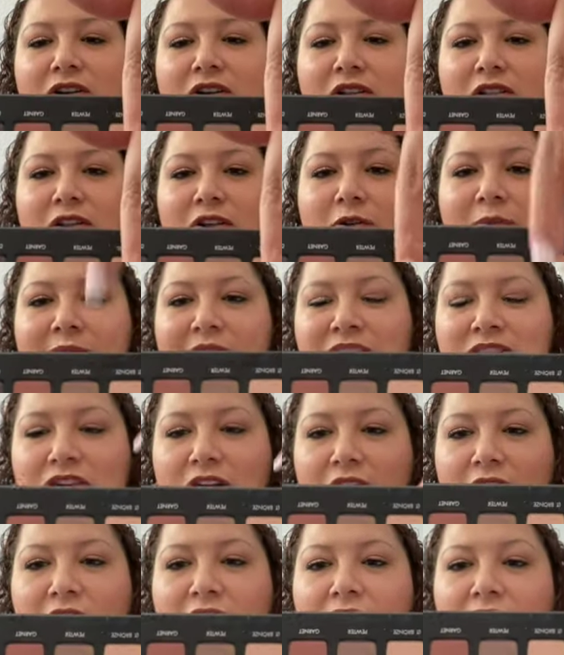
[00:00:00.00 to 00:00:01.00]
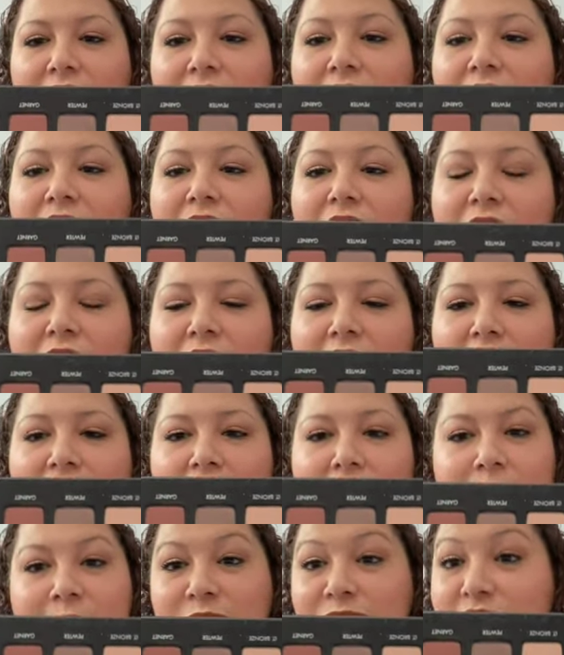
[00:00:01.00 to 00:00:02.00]
little bit darker.
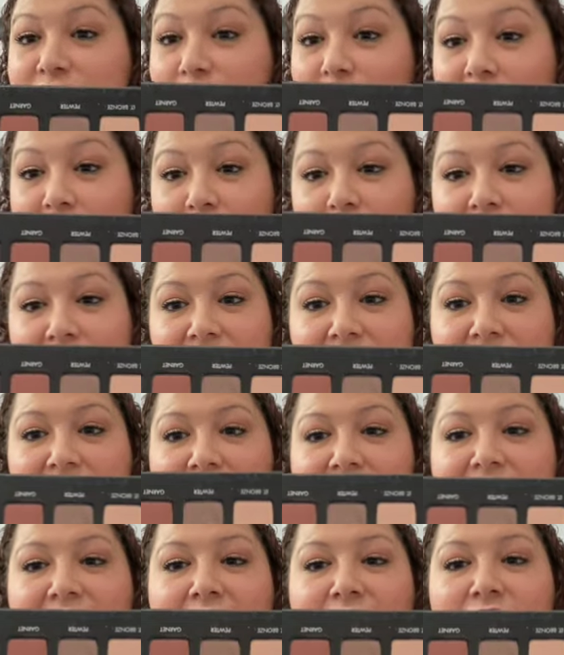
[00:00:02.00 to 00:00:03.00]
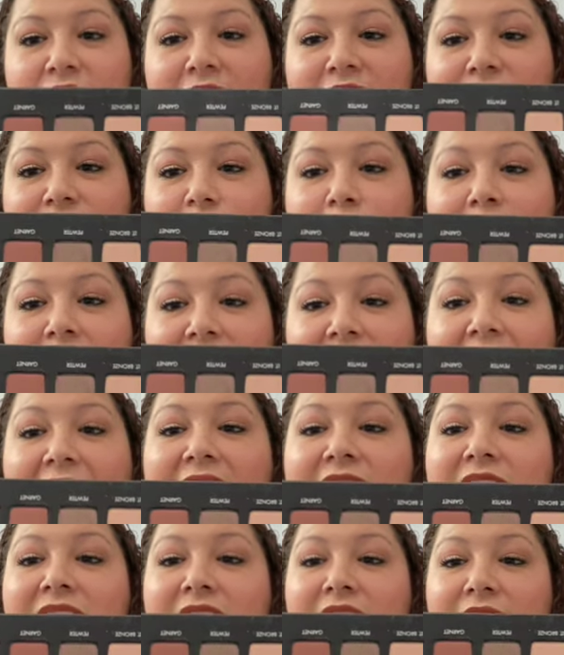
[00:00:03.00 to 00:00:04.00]
So I really like that. You have your black
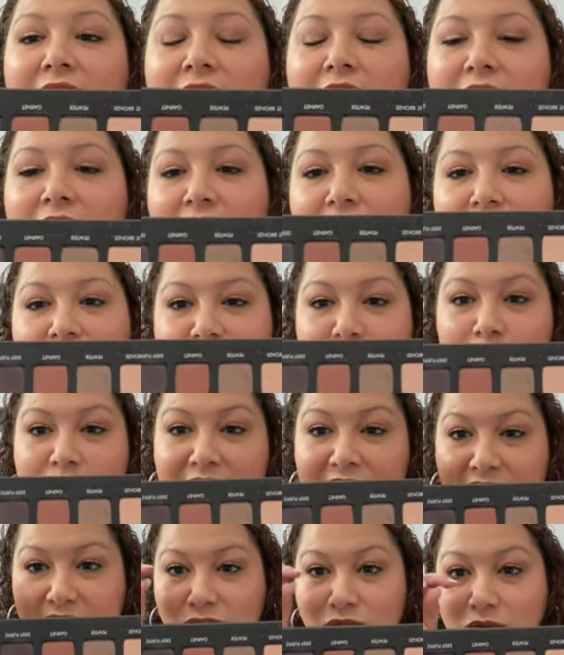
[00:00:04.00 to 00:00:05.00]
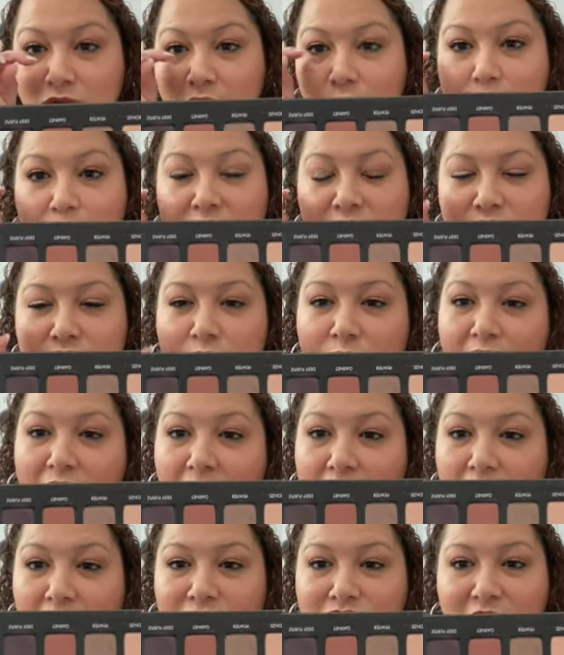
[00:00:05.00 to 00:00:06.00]
here. So in case you don't want to do a
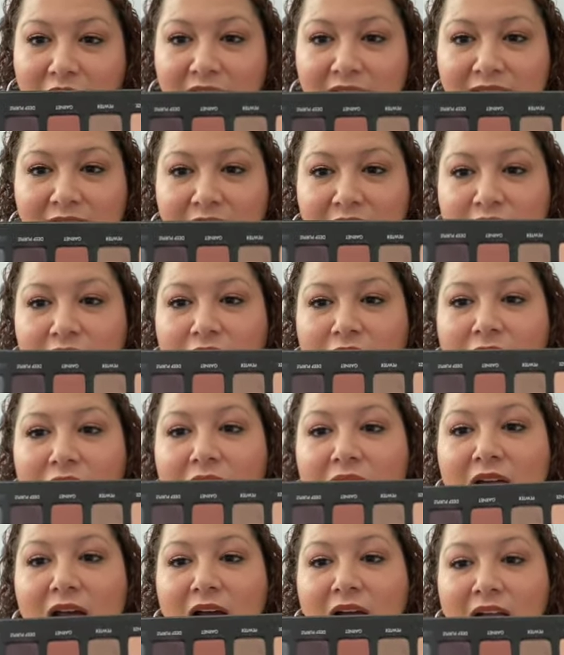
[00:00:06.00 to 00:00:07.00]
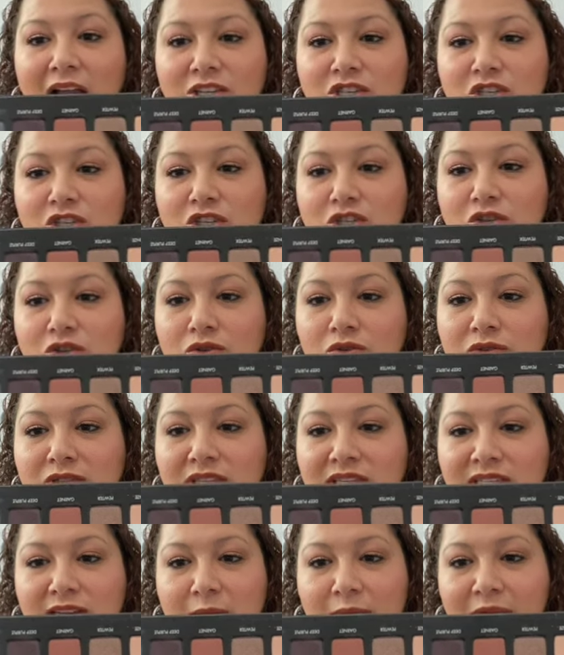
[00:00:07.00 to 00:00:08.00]
harsh eyeliner, I just used the
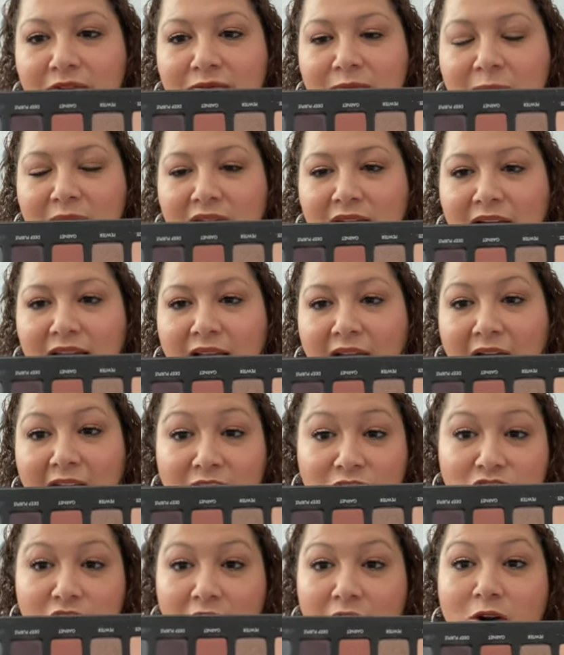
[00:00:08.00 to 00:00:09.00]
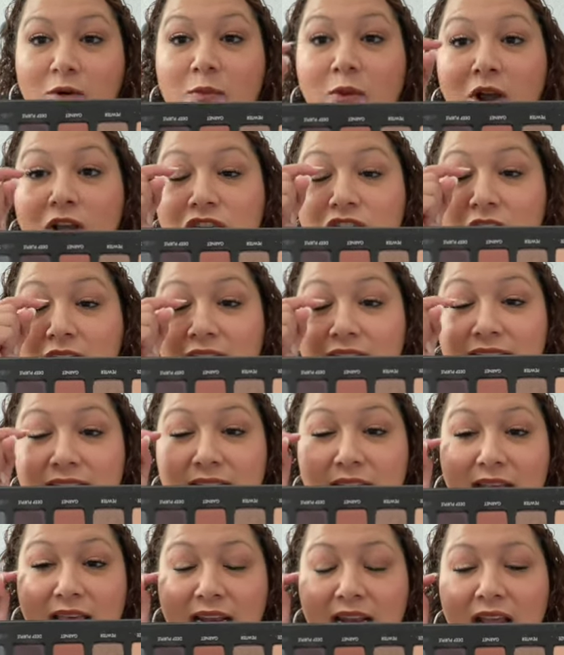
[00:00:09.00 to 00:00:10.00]
tip of my eyeshadow brush and I
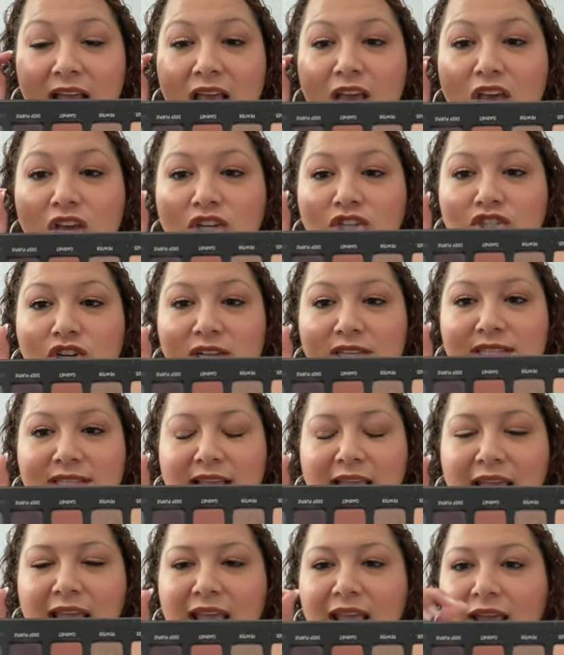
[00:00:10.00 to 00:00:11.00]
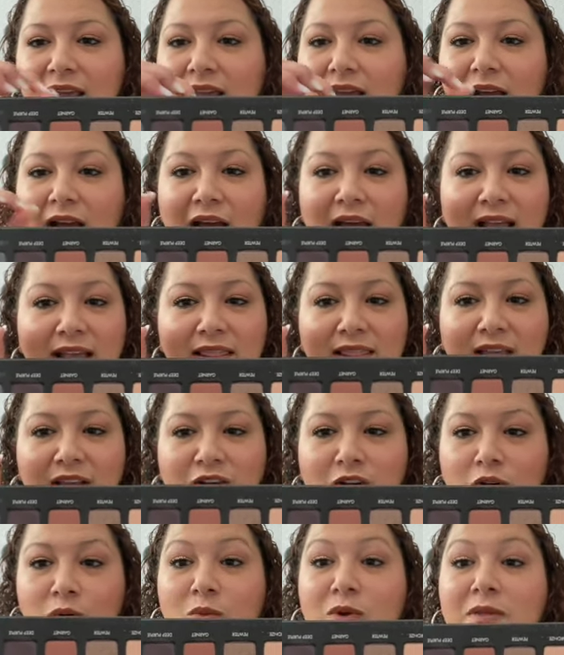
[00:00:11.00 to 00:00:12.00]
did just a
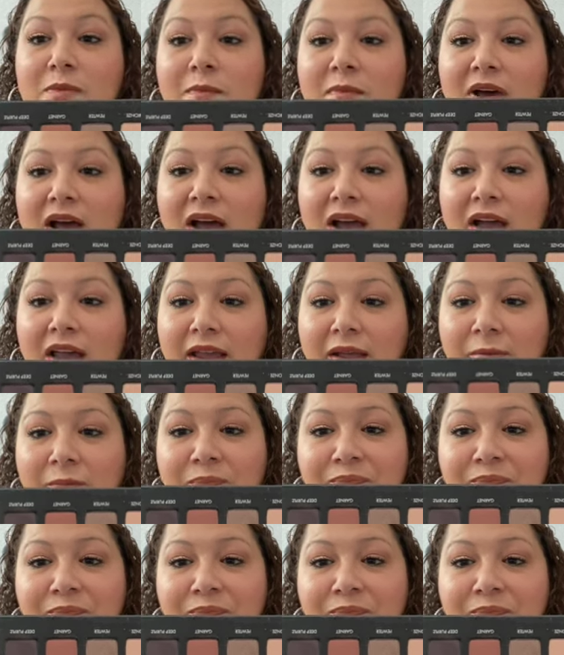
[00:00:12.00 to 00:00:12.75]
eyeliner with my